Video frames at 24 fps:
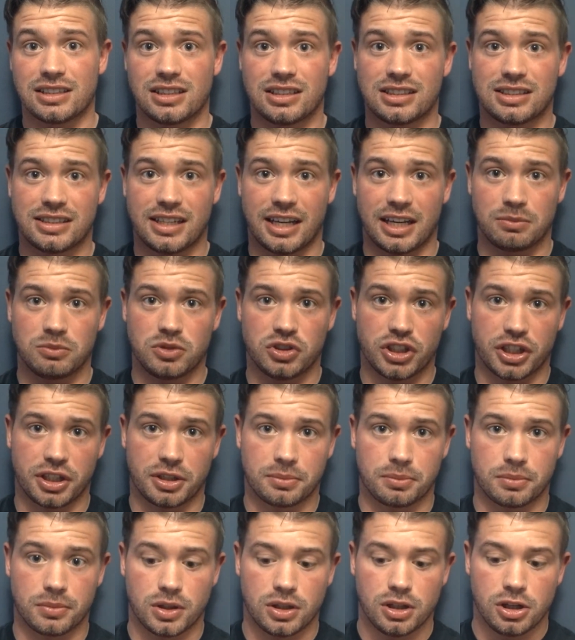to the same
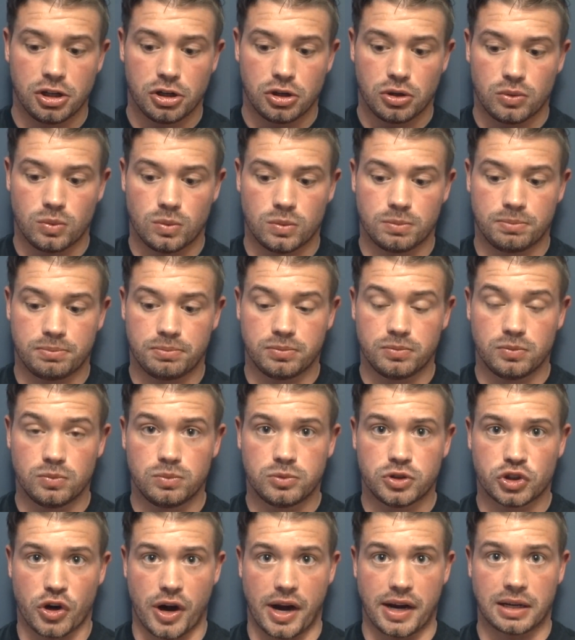gym
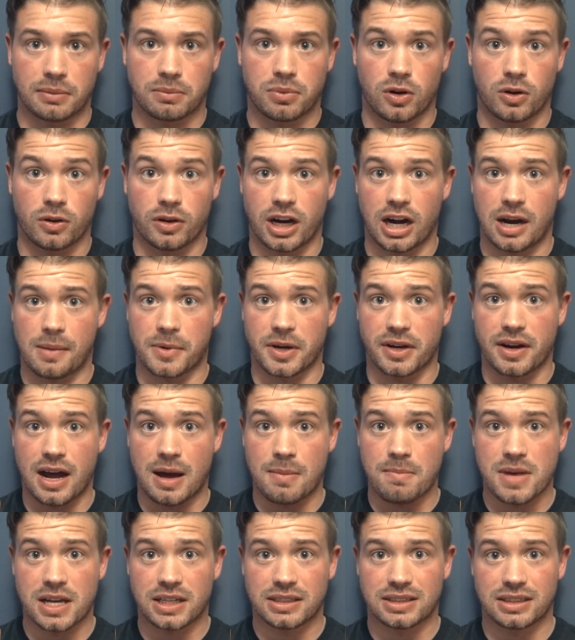training program, you're
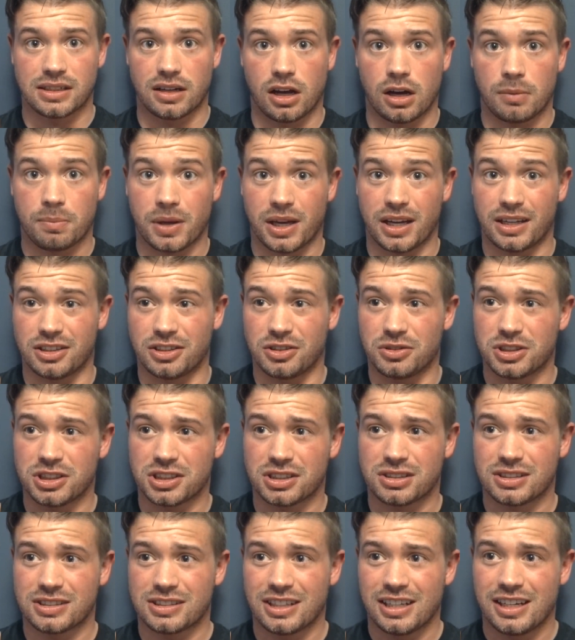not messing up, and
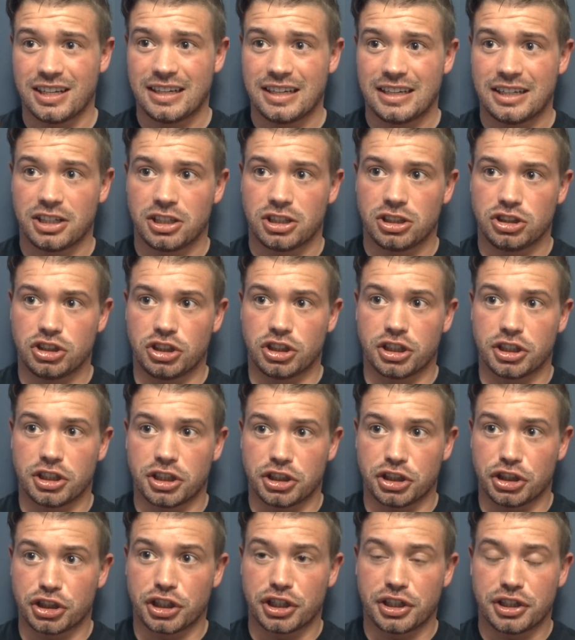
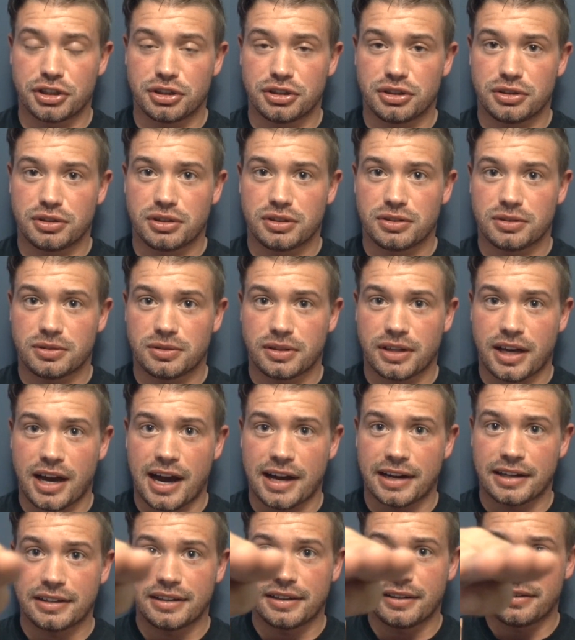you're
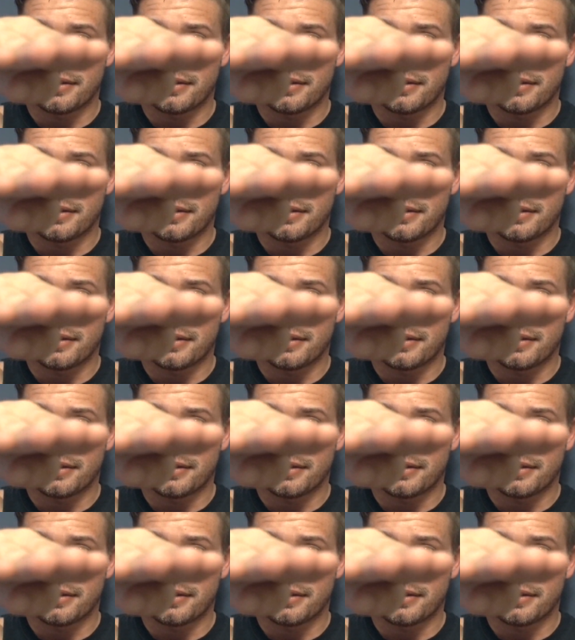kind of